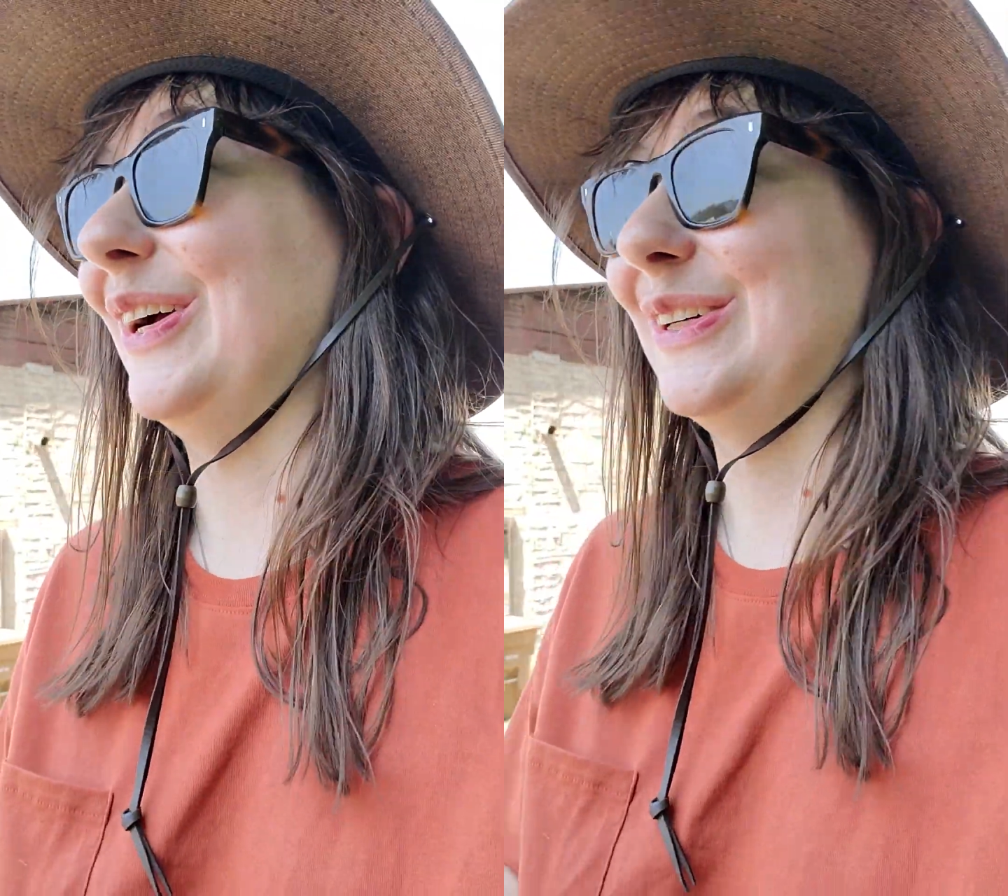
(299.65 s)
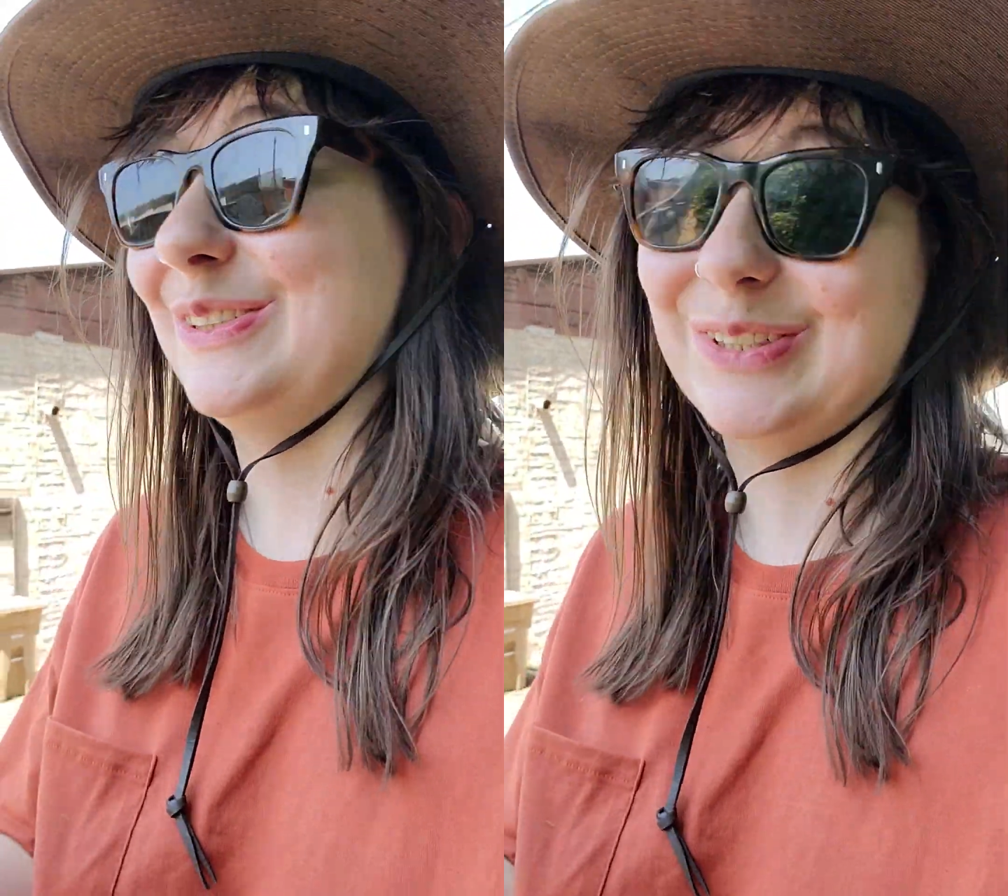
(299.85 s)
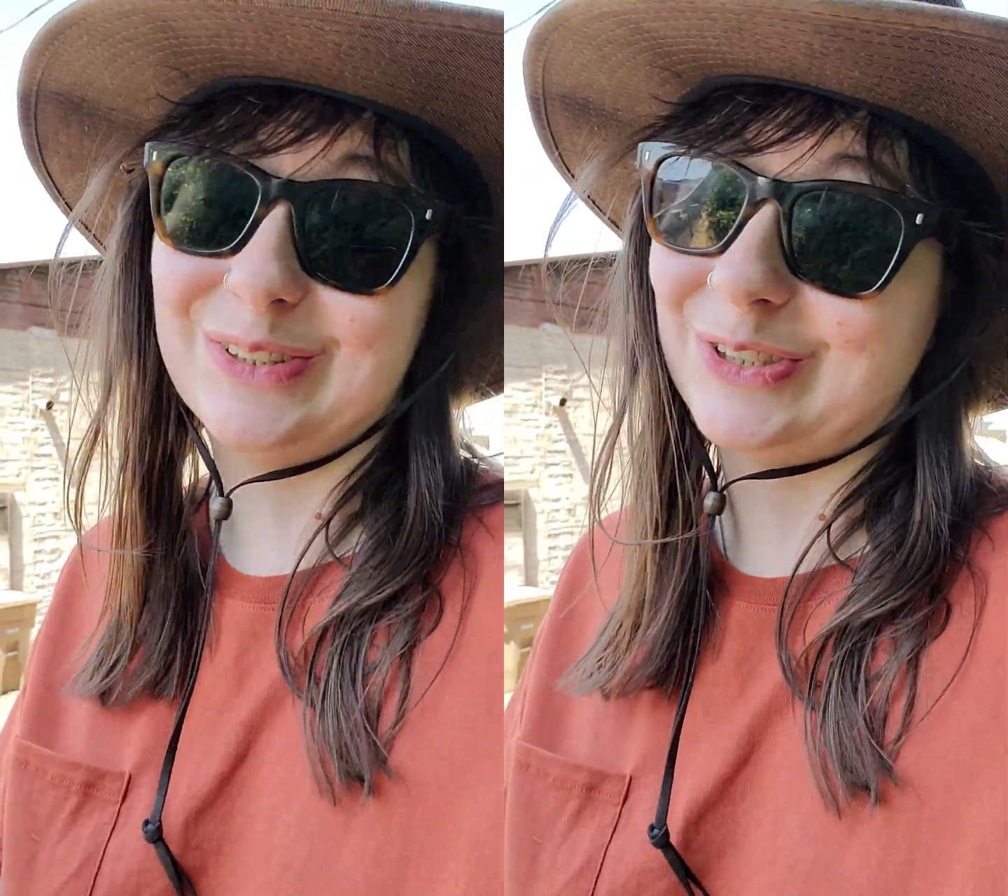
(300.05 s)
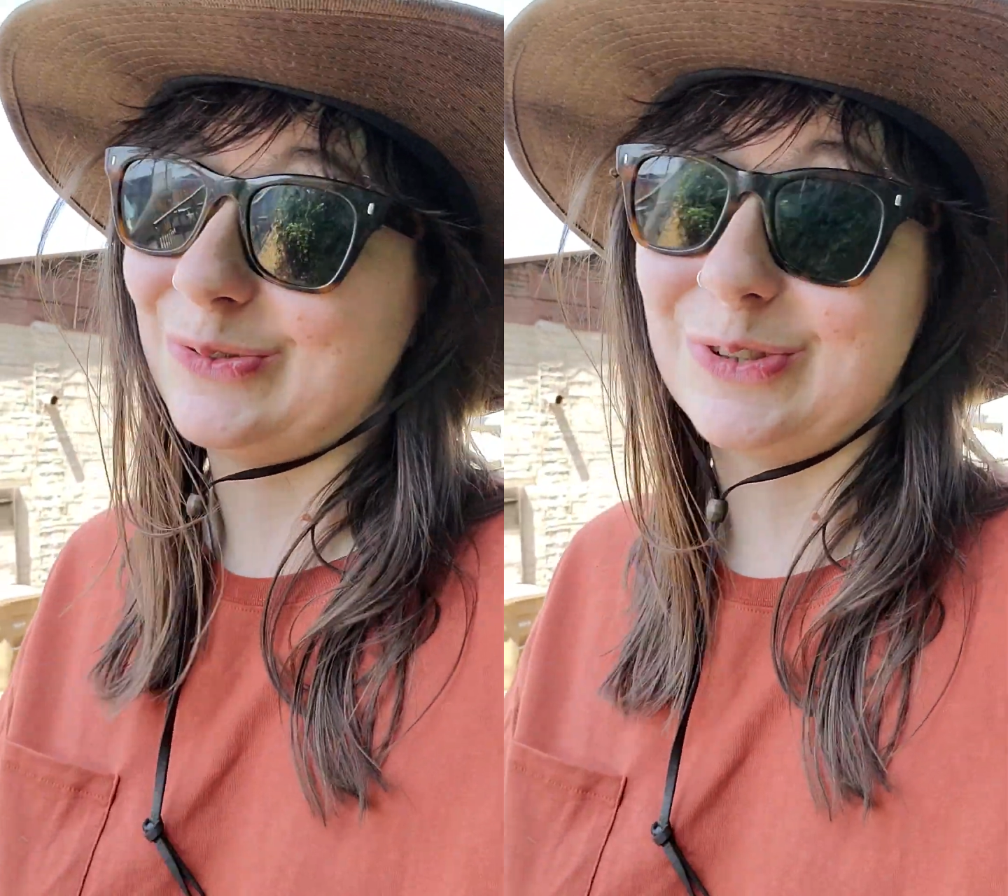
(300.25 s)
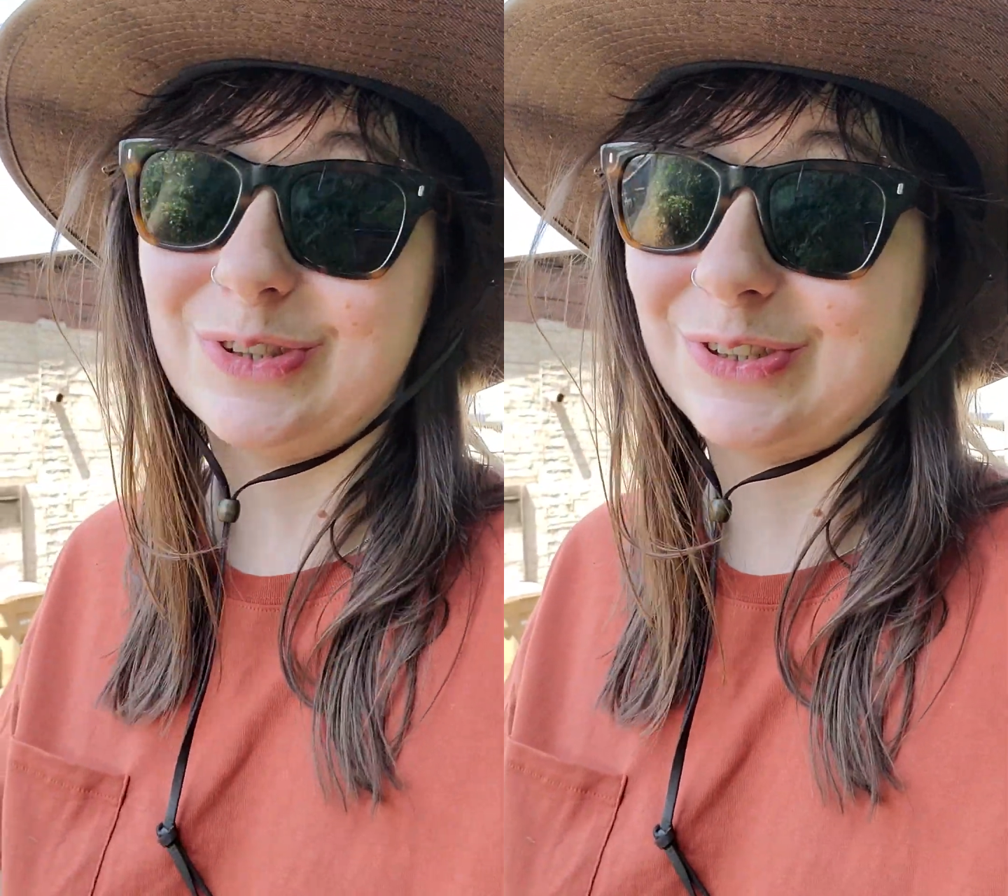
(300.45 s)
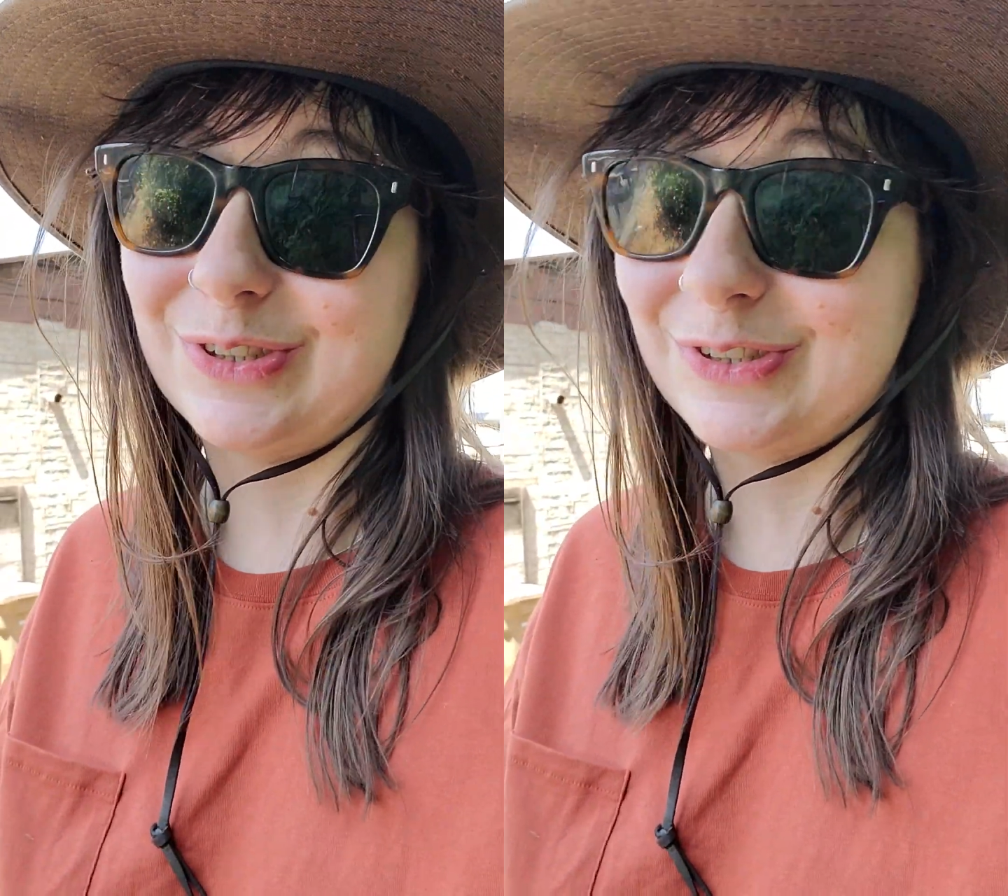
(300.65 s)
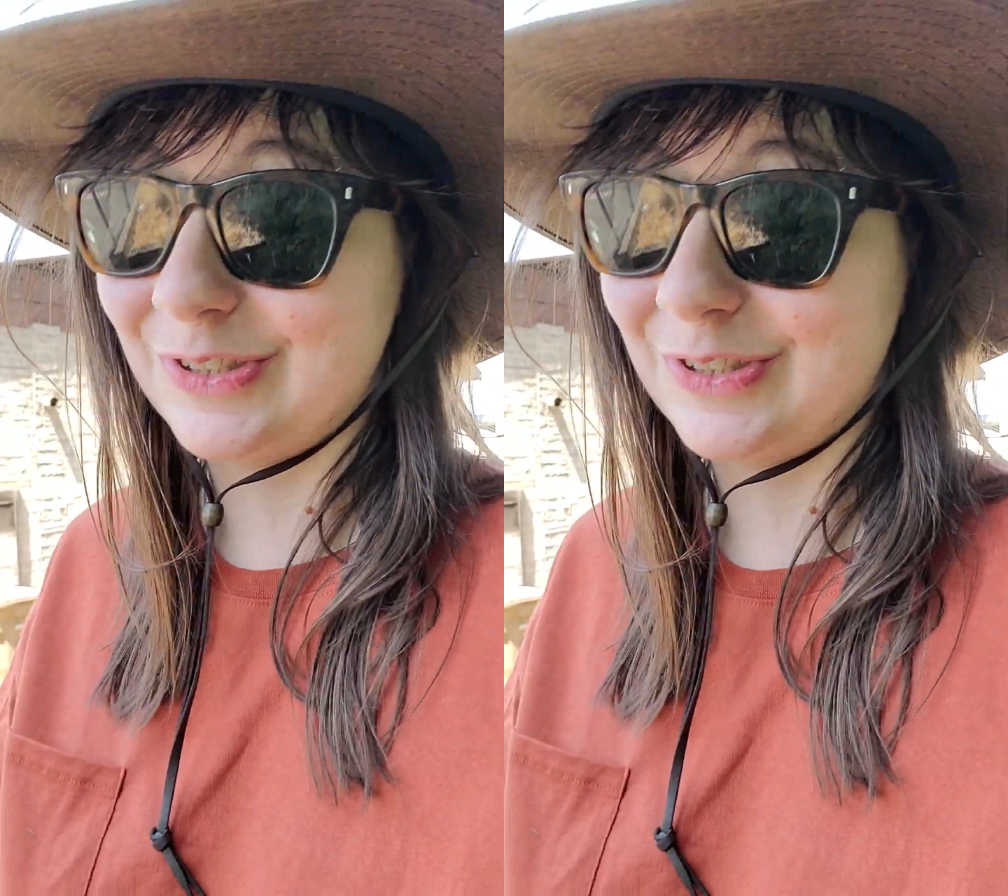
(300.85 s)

I could tell she was just